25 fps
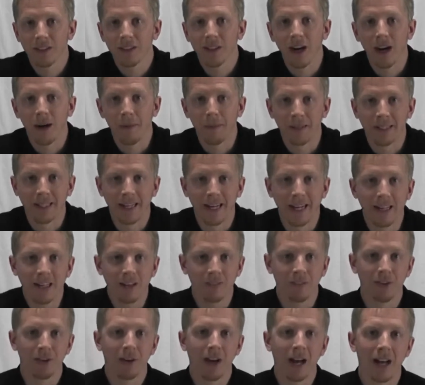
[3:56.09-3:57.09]
Again,
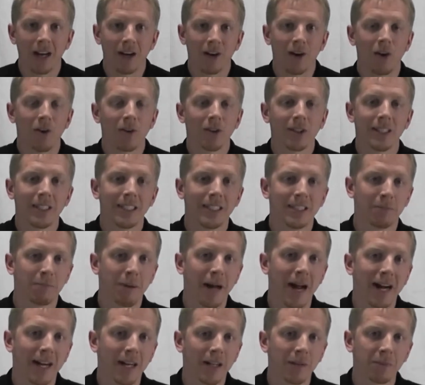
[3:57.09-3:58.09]
if you had all these
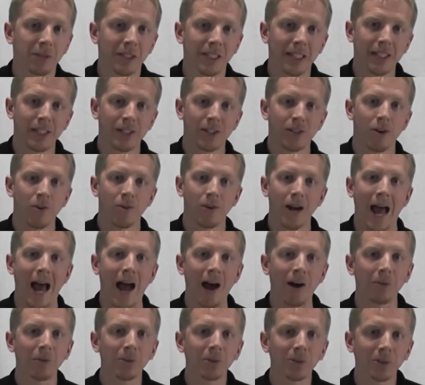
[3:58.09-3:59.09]
backups in your own
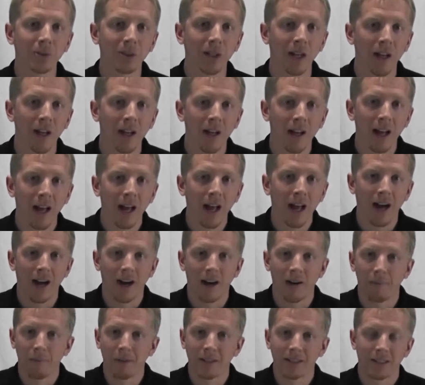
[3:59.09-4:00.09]
house
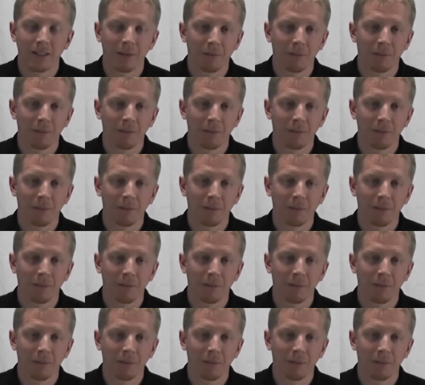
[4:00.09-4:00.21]
and